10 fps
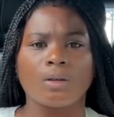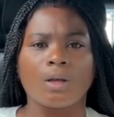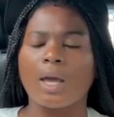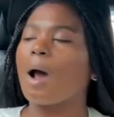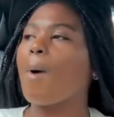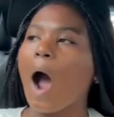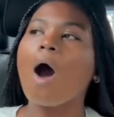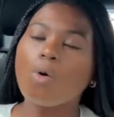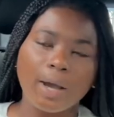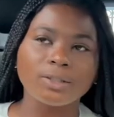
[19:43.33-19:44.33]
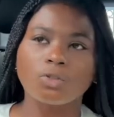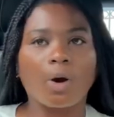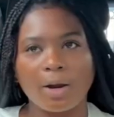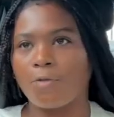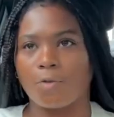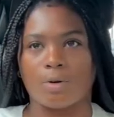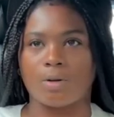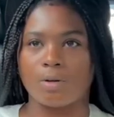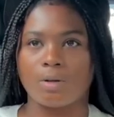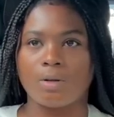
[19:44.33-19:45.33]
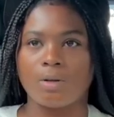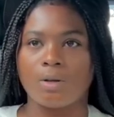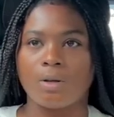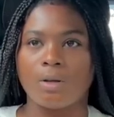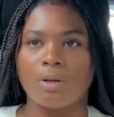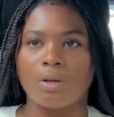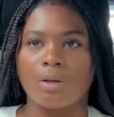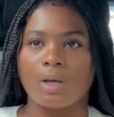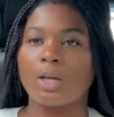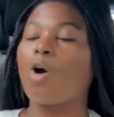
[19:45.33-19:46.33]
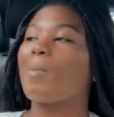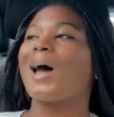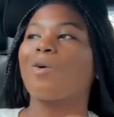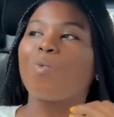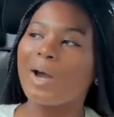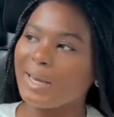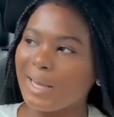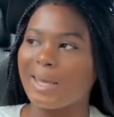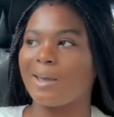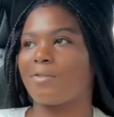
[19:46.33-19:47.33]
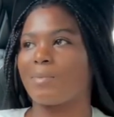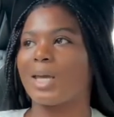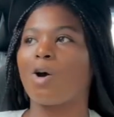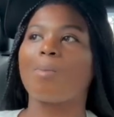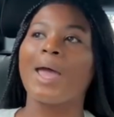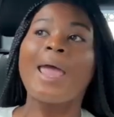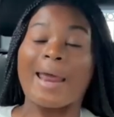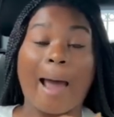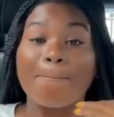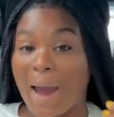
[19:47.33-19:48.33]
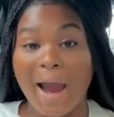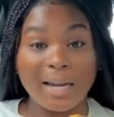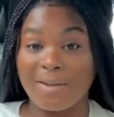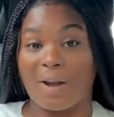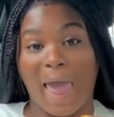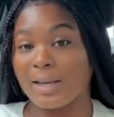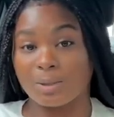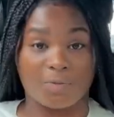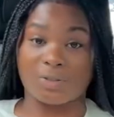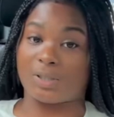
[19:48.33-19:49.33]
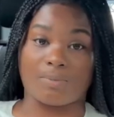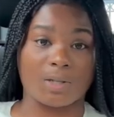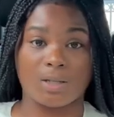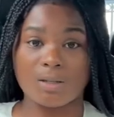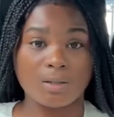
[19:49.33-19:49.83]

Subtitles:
And I'm always grateful. It don't matter what he gives me. And I barely even ask him for something.